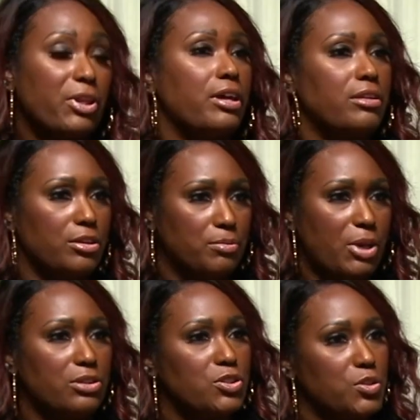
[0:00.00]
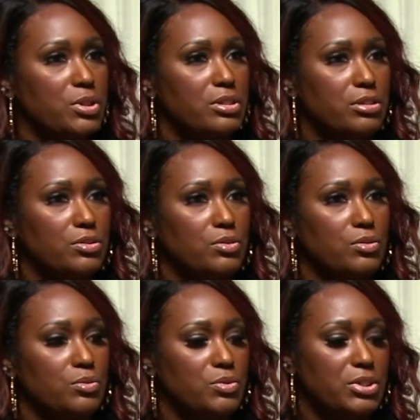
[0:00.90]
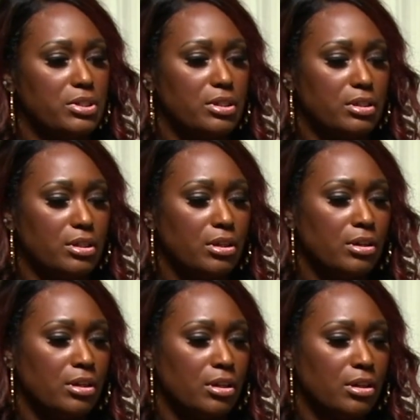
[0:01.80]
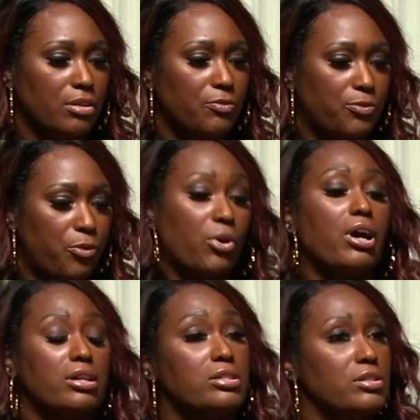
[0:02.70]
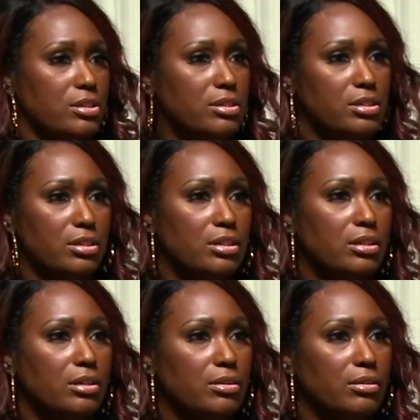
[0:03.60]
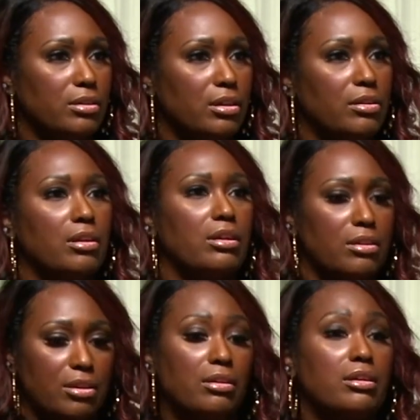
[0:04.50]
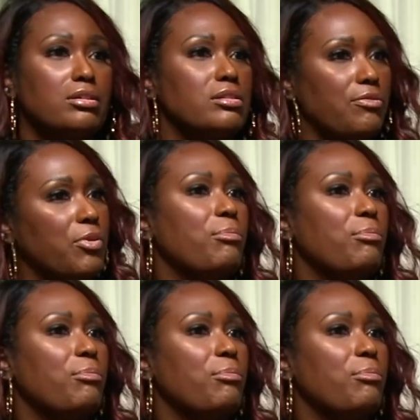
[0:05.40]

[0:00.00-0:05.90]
glad that you made the choice to see, for us to see in the lens of the